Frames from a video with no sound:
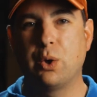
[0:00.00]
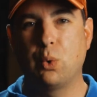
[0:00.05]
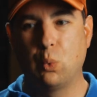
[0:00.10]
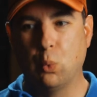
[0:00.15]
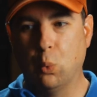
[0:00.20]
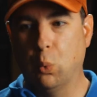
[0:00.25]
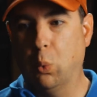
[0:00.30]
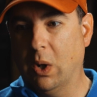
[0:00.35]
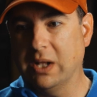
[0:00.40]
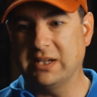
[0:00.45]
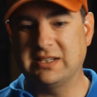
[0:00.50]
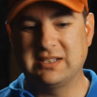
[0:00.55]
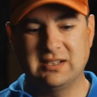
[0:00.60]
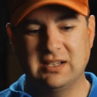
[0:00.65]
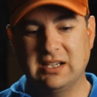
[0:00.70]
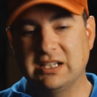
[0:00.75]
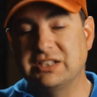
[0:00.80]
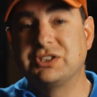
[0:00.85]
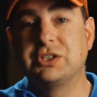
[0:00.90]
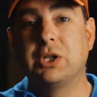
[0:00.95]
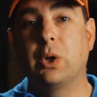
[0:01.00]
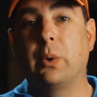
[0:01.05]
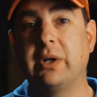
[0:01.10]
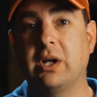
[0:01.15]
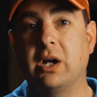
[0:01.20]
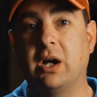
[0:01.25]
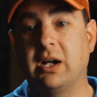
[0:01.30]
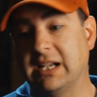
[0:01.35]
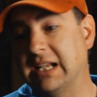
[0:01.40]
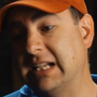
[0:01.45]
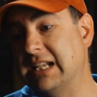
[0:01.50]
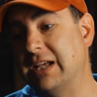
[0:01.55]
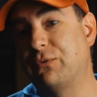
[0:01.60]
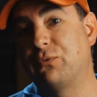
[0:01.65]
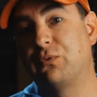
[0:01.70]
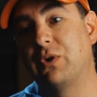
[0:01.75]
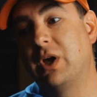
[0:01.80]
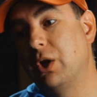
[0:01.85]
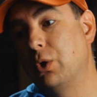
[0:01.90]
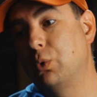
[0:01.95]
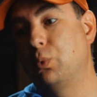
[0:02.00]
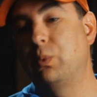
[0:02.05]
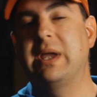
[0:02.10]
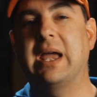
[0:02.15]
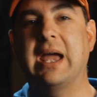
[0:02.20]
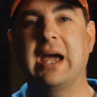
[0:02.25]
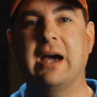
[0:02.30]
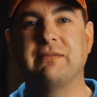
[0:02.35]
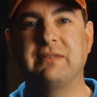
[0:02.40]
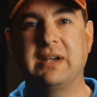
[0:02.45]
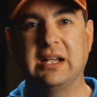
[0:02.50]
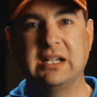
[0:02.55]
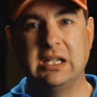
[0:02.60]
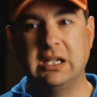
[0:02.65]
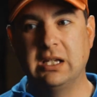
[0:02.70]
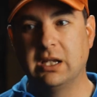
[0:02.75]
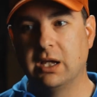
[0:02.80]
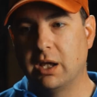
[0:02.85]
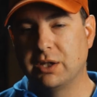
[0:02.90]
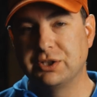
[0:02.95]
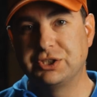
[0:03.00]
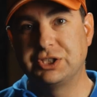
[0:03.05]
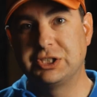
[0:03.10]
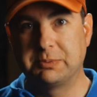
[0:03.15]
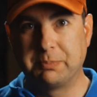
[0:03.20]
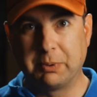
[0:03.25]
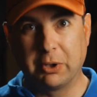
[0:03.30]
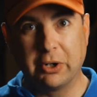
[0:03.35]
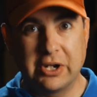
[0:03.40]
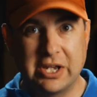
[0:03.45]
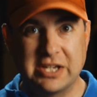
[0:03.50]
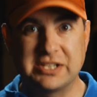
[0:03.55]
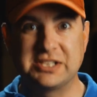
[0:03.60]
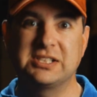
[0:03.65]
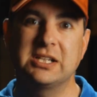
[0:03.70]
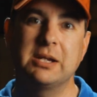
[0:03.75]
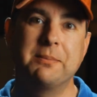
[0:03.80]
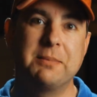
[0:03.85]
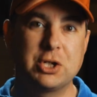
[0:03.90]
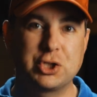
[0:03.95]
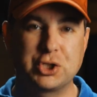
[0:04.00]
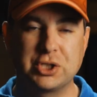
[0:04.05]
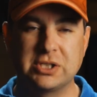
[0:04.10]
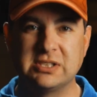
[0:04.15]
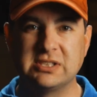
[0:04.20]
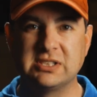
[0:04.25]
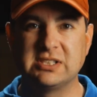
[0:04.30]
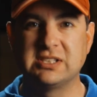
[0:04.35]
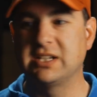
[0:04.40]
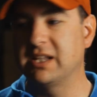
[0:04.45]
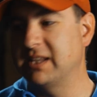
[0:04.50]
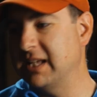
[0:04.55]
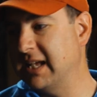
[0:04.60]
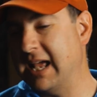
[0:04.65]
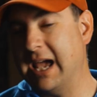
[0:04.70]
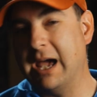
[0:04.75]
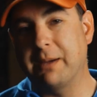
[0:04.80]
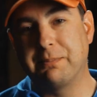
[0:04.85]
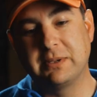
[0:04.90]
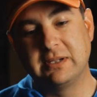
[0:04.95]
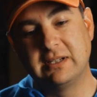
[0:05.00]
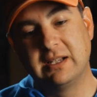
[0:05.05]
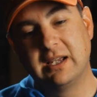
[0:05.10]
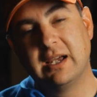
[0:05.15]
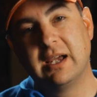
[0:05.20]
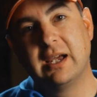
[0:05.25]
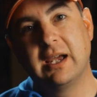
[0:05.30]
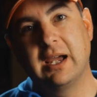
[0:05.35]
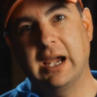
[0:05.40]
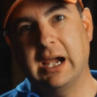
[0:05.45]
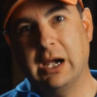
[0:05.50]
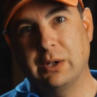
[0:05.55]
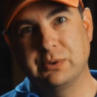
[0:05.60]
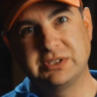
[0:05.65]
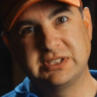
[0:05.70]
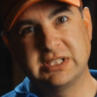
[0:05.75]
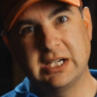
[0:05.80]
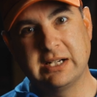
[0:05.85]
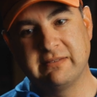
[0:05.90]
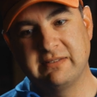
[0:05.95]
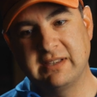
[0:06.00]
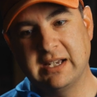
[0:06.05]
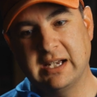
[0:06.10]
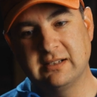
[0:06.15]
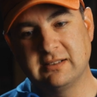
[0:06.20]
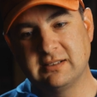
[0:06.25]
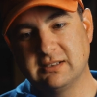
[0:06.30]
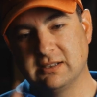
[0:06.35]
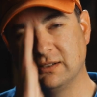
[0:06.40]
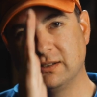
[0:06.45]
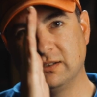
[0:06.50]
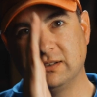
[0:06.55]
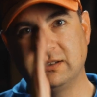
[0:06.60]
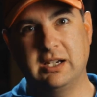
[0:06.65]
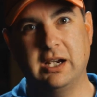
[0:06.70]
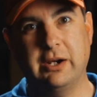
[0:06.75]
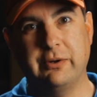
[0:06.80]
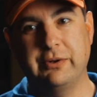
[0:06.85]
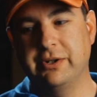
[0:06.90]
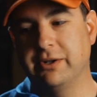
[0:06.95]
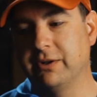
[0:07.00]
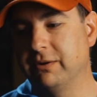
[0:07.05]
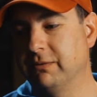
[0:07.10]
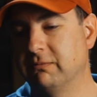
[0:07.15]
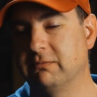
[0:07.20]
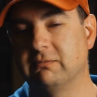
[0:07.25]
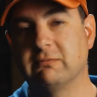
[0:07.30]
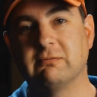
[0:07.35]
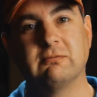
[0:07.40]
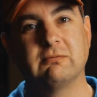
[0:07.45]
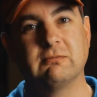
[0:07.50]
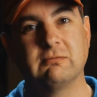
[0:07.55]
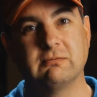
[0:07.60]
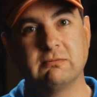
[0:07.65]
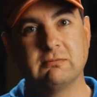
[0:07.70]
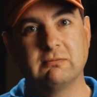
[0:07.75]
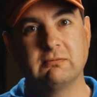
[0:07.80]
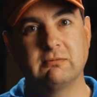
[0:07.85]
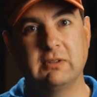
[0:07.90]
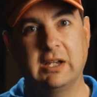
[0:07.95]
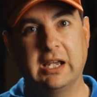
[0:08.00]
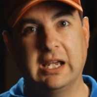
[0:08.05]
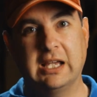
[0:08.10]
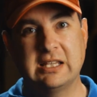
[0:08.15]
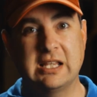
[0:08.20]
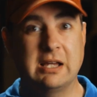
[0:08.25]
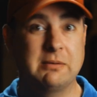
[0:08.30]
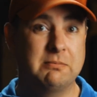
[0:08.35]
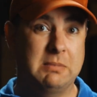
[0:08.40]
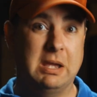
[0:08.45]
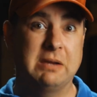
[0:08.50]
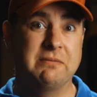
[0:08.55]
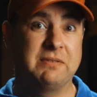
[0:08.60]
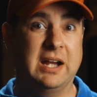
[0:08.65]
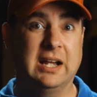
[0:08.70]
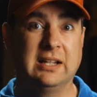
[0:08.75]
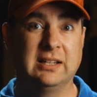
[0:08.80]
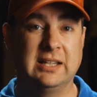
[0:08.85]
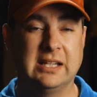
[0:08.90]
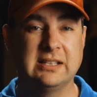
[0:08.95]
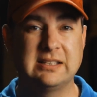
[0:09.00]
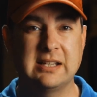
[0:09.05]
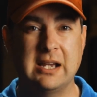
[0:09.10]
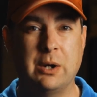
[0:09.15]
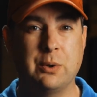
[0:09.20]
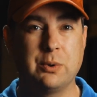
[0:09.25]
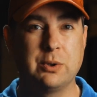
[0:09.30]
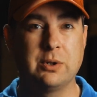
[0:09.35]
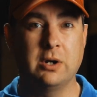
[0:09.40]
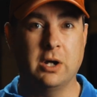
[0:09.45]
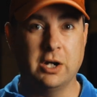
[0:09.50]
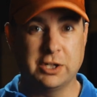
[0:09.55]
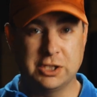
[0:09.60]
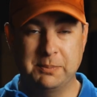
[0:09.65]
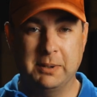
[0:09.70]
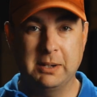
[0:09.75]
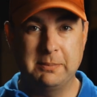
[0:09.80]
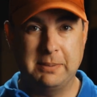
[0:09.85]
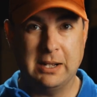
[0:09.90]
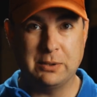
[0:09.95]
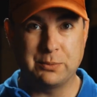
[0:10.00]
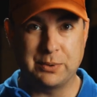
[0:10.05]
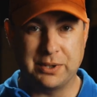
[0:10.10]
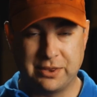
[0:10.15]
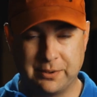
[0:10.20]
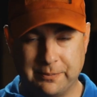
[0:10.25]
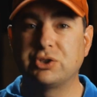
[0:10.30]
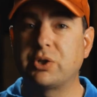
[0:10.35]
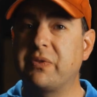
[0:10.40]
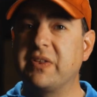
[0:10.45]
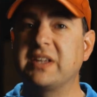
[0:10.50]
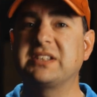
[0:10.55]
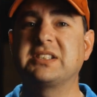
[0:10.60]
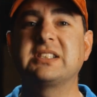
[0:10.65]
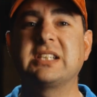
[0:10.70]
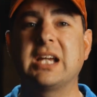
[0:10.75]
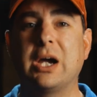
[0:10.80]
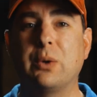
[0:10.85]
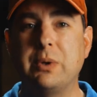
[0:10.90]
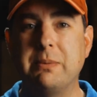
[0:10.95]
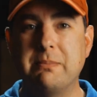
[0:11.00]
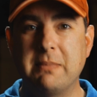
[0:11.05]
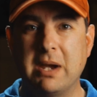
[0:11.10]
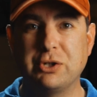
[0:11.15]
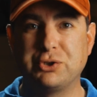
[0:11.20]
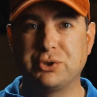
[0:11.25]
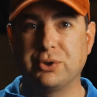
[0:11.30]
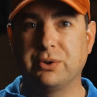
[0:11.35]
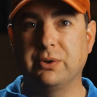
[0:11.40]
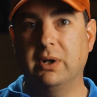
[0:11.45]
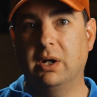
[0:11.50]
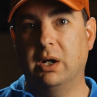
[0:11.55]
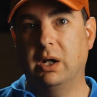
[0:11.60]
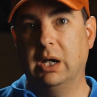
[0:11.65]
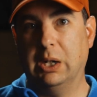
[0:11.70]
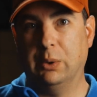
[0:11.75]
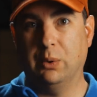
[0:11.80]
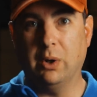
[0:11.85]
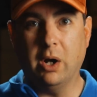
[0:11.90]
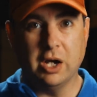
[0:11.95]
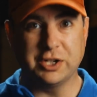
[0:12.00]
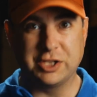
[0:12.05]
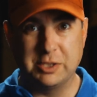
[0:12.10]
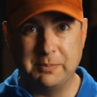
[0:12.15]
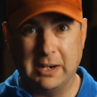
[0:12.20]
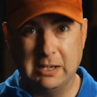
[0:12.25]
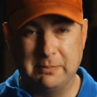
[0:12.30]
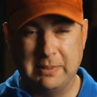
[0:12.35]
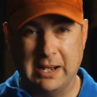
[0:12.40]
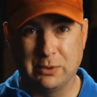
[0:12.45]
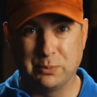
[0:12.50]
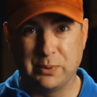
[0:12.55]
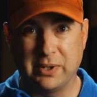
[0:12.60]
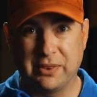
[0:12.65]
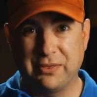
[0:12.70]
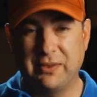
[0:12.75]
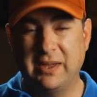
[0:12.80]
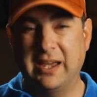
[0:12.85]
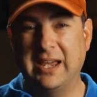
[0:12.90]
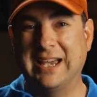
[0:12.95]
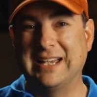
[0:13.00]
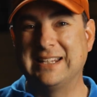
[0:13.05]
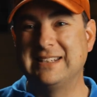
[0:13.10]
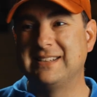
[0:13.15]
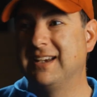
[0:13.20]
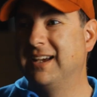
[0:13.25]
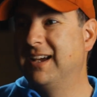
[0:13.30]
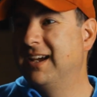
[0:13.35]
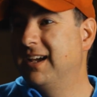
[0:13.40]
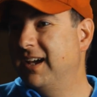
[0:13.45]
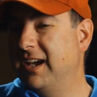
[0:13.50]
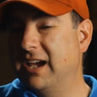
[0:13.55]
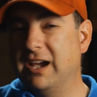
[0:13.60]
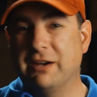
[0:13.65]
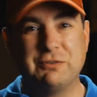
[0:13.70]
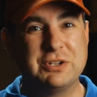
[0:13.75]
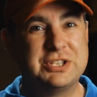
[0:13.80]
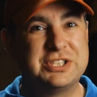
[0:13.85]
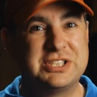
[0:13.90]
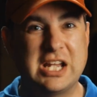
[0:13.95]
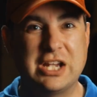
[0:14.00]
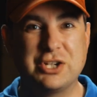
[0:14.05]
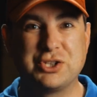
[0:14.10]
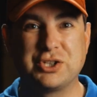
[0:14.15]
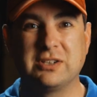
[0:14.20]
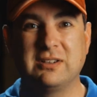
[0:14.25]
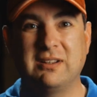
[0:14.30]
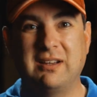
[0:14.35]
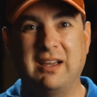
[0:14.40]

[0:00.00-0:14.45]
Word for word: what is going on, and if we have any spurious emissions that happen outside of that carrier, and that may violate our occupied bandwidth. So this is how we measure our occupied bandwidth, and every station